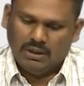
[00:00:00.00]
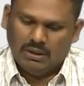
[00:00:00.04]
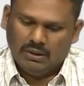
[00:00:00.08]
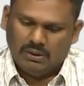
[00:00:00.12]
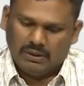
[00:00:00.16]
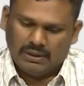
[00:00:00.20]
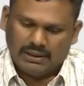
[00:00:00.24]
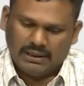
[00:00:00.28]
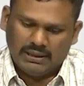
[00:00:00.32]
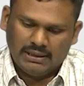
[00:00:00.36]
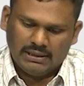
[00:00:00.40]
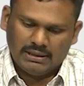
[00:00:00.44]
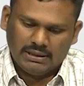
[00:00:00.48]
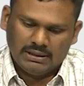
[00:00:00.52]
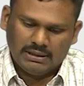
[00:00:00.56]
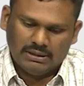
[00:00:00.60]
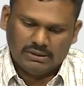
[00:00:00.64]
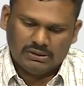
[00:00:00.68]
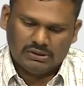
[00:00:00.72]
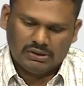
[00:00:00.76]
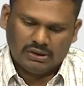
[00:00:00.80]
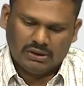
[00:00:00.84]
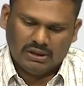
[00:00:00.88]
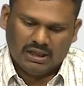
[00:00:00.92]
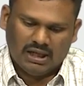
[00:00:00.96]
Okay.
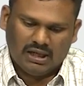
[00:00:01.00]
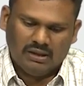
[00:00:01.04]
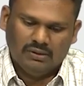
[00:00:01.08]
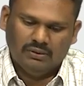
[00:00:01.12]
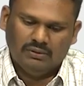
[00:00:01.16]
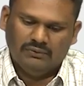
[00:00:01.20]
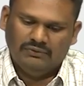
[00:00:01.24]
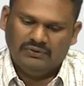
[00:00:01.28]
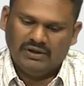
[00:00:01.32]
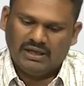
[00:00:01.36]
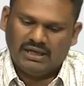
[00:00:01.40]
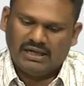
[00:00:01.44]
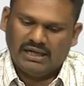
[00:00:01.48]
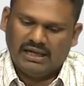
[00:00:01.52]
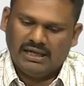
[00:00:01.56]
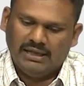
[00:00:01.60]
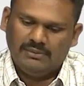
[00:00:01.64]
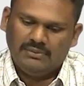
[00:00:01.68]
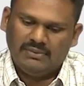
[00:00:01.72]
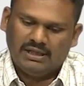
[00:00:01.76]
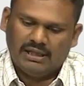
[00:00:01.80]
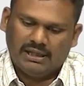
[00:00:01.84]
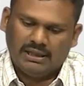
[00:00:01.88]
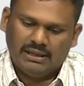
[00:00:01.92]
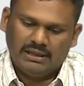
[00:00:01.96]
So, now we
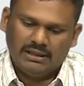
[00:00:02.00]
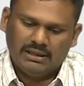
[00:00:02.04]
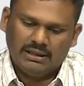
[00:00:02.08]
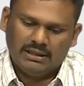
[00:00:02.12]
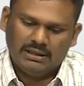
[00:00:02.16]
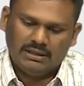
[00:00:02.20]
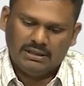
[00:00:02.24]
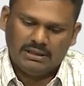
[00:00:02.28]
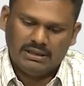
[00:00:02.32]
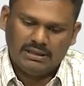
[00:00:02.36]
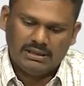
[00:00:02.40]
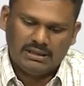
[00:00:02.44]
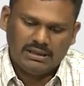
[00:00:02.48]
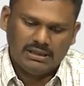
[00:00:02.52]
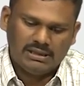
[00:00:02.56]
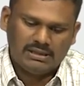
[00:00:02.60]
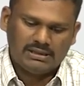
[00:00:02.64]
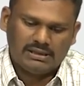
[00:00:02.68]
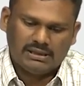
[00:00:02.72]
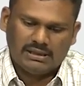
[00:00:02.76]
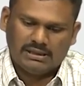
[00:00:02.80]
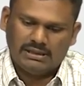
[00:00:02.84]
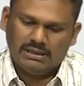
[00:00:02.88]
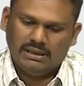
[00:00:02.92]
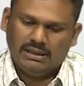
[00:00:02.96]
claim that this
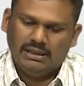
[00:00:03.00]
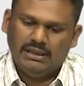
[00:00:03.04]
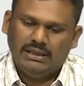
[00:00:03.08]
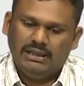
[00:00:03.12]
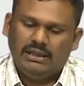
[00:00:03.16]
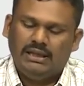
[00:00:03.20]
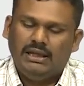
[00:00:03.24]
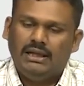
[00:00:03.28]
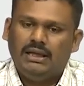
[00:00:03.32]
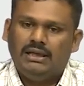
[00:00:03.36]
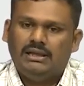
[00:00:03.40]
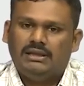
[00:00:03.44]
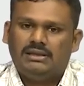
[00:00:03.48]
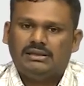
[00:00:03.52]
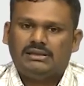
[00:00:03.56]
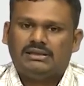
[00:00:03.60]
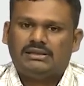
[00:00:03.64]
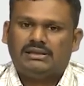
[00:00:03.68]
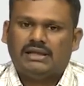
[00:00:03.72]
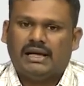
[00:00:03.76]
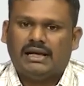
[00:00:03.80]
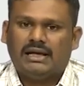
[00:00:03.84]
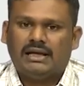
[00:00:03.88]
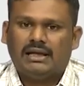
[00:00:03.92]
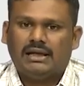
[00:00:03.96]
is indeed
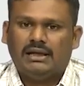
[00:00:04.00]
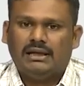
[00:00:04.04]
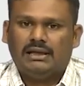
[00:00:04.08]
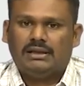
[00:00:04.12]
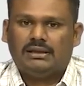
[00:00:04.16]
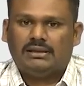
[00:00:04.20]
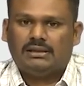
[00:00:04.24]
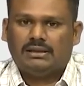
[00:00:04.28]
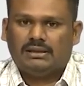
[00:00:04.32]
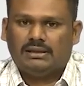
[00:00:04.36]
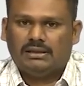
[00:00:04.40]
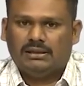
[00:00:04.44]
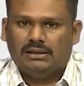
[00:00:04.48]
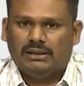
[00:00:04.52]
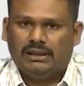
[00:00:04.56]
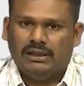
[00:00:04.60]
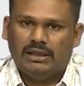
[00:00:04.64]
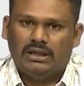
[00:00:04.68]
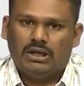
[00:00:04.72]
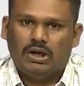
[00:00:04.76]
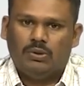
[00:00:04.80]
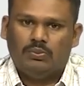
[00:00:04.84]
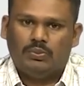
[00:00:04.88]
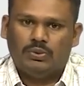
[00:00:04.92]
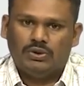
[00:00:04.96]
cyclic
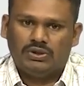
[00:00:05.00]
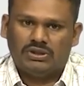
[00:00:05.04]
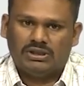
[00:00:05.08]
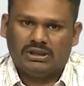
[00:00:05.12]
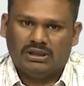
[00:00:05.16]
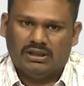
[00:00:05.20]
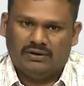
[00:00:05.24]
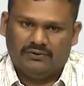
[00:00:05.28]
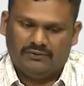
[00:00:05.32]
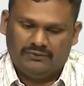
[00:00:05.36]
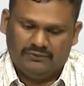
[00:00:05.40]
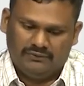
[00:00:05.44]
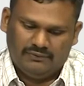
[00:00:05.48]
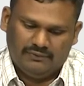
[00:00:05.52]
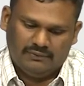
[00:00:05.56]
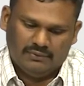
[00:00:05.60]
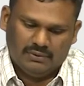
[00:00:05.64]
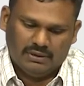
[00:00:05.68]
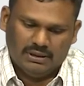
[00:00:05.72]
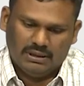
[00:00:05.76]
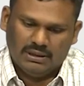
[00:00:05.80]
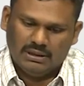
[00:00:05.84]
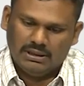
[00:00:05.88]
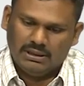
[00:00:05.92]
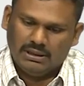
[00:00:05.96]
decomposition of
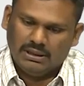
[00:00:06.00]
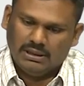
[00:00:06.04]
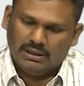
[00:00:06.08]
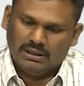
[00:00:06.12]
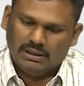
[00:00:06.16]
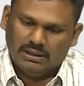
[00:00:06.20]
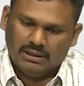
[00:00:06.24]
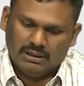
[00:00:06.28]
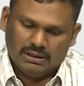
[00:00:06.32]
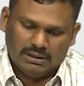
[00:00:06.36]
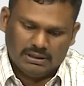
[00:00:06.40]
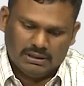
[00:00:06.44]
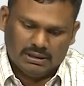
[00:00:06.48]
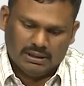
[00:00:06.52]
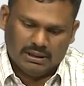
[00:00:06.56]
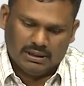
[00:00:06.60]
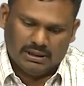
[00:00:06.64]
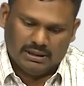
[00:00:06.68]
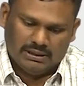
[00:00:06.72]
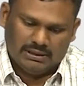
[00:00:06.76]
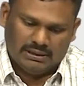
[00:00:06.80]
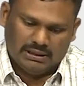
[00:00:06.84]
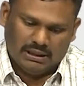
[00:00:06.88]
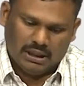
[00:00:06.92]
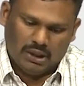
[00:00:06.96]

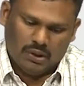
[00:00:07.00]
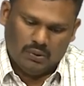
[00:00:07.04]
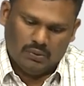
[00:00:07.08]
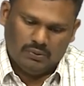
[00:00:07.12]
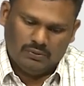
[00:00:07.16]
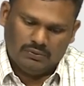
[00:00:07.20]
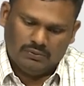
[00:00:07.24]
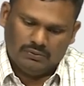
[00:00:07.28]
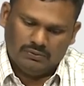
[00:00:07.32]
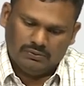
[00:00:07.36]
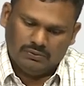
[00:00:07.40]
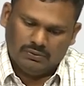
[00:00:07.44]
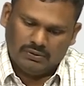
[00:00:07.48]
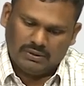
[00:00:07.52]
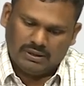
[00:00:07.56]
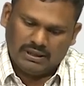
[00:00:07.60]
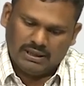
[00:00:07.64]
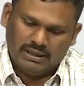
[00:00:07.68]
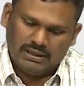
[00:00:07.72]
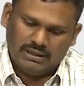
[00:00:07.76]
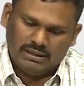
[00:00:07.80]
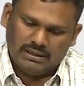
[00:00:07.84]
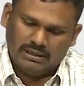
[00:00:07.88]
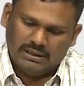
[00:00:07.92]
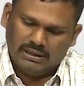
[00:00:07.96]
tau,
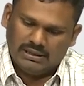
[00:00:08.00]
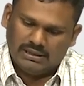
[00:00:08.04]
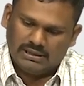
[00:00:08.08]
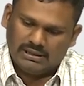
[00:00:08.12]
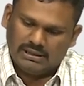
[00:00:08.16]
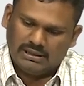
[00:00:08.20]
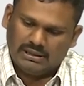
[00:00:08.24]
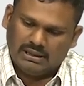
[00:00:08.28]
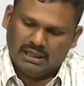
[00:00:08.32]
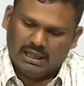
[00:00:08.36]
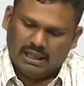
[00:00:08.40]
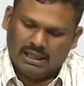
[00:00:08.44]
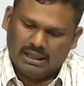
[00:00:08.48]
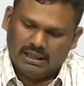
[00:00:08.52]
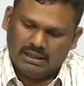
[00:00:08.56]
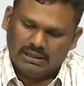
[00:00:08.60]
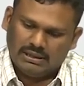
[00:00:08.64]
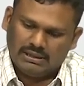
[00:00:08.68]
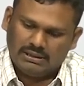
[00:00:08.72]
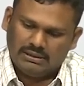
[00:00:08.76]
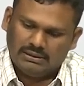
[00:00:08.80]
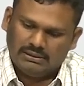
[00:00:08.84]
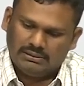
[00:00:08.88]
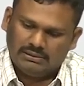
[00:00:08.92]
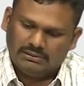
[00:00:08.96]
okay, this star.
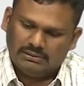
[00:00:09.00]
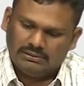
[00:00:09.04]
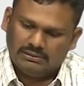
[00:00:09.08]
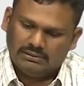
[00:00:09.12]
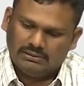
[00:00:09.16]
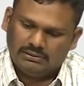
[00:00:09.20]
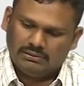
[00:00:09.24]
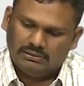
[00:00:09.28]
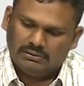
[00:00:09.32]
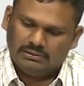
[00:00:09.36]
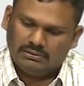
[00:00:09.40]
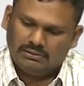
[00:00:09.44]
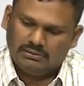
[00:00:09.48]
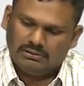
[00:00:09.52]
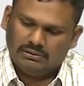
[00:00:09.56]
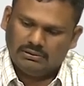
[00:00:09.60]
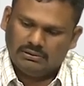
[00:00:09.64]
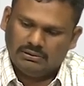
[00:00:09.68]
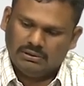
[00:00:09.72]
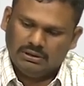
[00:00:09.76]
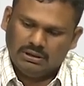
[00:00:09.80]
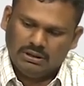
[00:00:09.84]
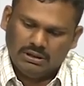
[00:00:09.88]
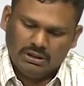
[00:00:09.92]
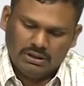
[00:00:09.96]

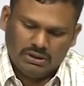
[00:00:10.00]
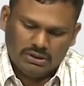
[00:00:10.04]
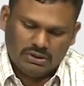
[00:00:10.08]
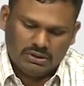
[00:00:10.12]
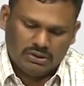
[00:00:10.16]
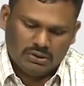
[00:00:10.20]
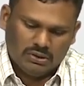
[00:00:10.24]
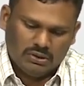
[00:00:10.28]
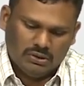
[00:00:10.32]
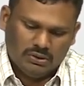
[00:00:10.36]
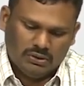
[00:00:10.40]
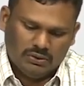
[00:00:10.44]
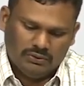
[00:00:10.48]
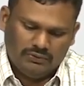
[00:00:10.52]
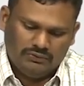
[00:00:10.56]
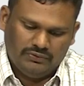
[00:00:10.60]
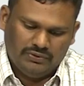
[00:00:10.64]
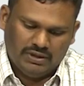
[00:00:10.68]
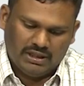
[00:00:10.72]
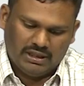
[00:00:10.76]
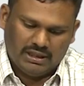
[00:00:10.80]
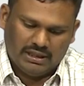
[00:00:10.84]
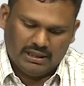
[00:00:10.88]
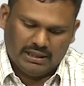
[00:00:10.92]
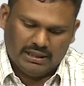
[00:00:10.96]
So,
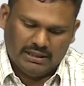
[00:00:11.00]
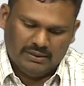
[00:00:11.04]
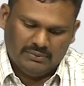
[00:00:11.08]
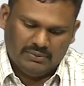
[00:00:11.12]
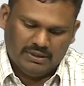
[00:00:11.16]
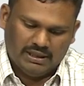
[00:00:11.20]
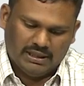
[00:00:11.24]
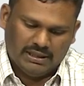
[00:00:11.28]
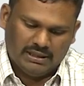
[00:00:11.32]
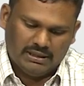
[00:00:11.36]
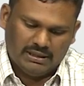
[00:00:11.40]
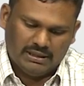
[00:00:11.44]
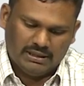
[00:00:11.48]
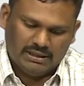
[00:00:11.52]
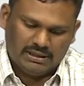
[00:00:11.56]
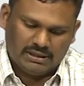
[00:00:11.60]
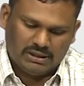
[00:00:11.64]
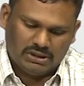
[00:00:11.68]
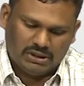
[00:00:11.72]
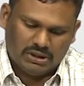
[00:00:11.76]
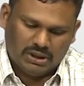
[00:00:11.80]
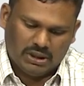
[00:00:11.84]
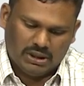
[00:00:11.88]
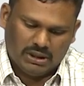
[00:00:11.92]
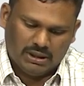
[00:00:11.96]
we claim that this
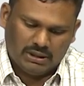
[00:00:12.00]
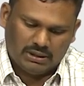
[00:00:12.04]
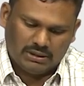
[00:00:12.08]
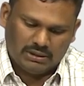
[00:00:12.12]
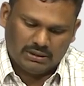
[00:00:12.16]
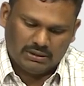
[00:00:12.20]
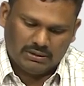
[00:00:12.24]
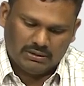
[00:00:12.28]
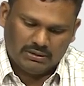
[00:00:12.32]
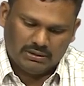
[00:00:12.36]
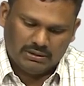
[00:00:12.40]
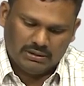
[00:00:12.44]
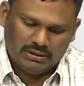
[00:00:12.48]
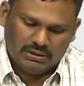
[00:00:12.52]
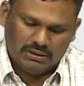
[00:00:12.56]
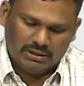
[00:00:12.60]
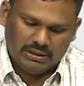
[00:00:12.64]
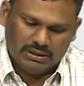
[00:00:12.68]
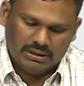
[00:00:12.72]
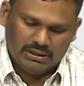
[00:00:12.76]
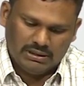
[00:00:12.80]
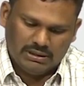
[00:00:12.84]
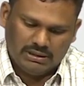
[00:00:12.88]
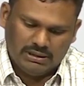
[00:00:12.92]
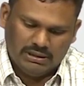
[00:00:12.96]
star
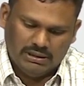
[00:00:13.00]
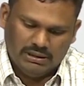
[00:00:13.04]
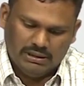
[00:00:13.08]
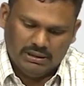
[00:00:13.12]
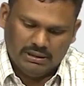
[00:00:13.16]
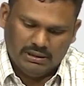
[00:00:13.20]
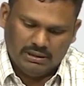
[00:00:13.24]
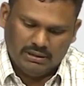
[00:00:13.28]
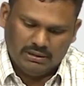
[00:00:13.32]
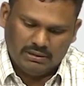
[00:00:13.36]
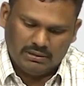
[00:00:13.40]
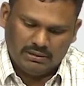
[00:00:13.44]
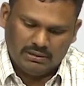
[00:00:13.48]
is the